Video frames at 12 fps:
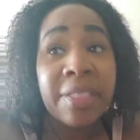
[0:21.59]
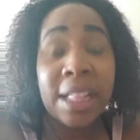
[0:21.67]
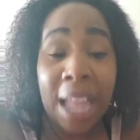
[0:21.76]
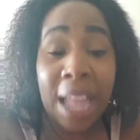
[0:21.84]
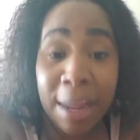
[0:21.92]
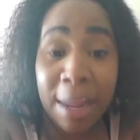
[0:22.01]

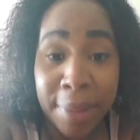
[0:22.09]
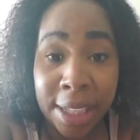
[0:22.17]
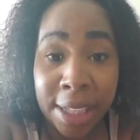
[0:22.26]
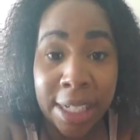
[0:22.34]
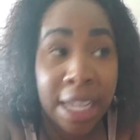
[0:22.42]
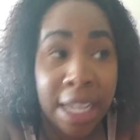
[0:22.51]
The
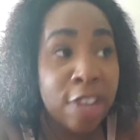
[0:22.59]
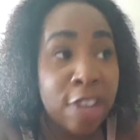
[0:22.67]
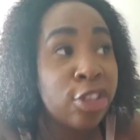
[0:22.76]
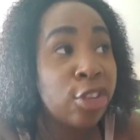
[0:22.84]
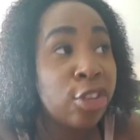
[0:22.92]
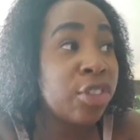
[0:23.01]
liability
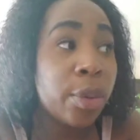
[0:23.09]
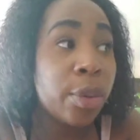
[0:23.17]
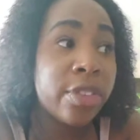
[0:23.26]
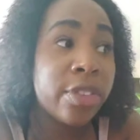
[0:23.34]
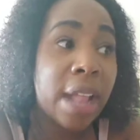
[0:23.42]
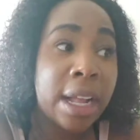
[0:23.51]
issues,
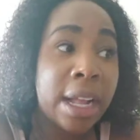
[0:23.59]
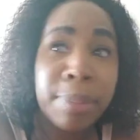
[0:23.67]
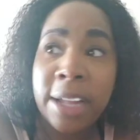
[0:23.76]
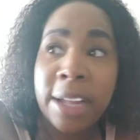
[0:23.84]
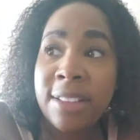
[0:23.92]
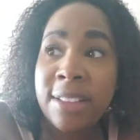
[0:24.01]
there was like a
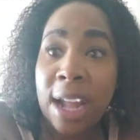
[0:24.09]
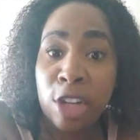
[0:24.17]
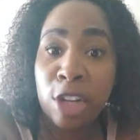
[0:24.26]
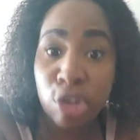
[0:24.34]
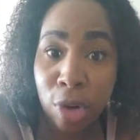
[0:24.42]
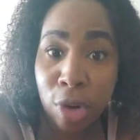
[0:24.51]
place
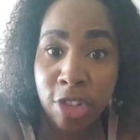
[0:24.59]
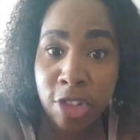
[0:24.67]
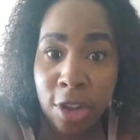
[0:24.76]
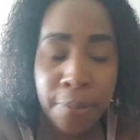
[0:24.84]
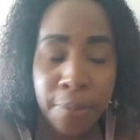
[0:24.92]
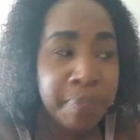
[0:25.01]
down in
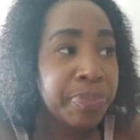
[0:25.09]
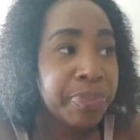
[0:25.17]
Georgia,